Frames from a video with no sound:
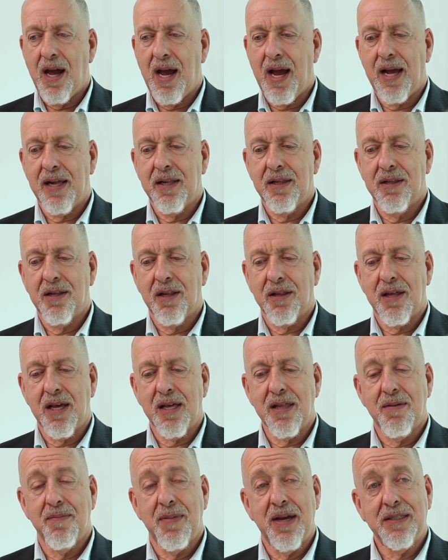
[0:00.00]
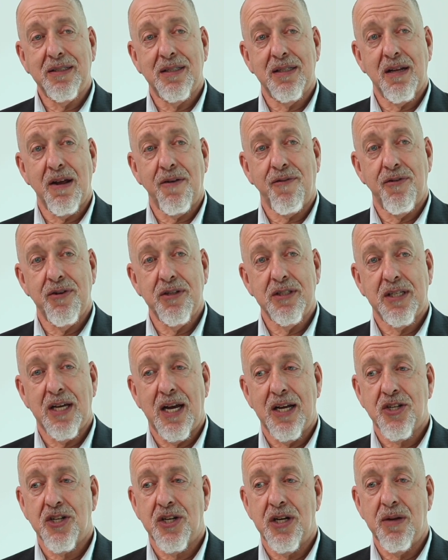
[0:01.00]
And the thing that makes a difference,
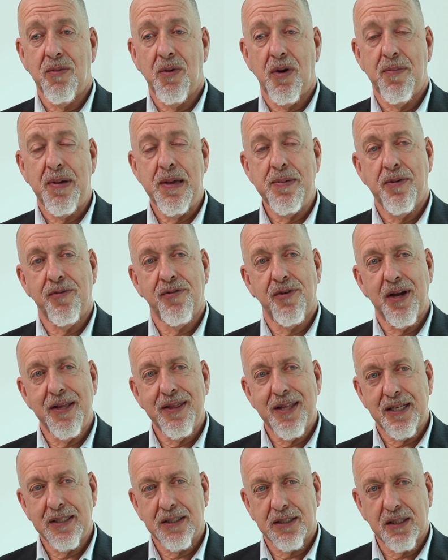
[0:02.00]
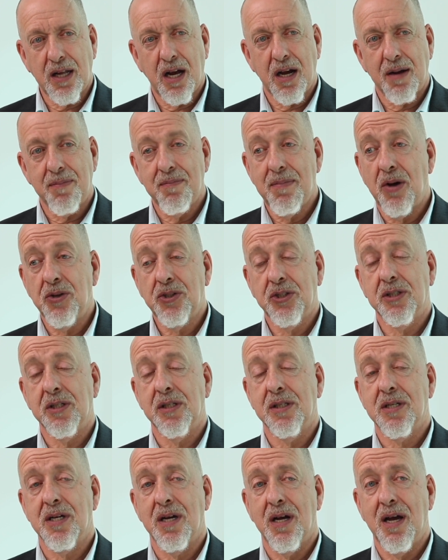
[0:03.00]
actually, where people find they're stuck most
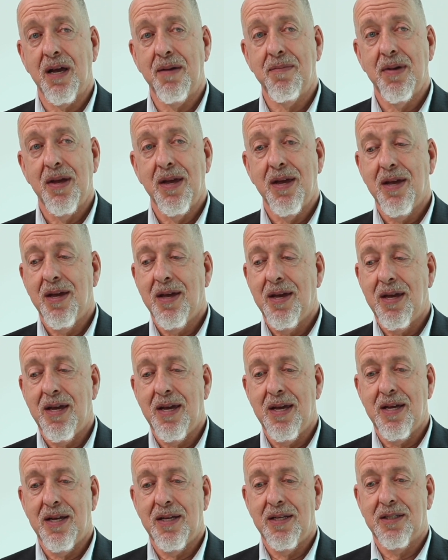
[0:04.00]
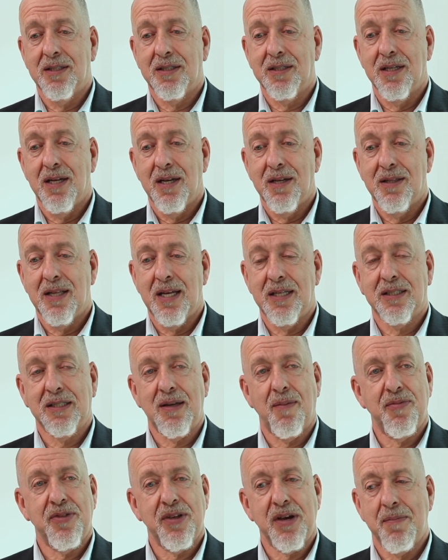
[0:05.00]
of the time, is there's
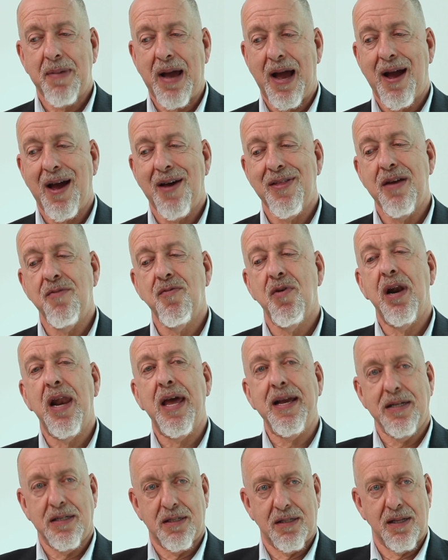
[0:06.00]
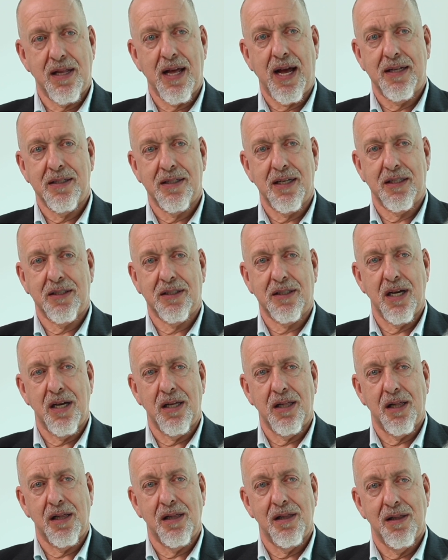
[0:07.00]
something about how they relate to that
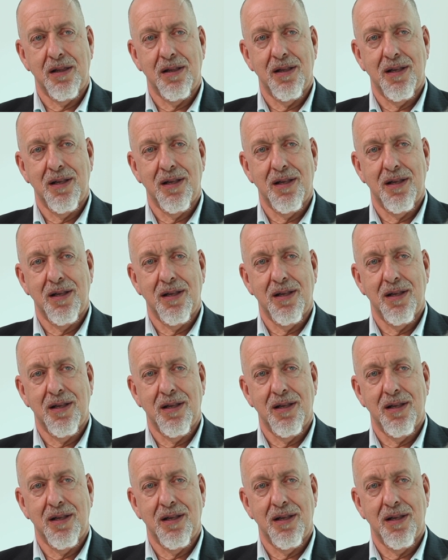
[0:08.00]
external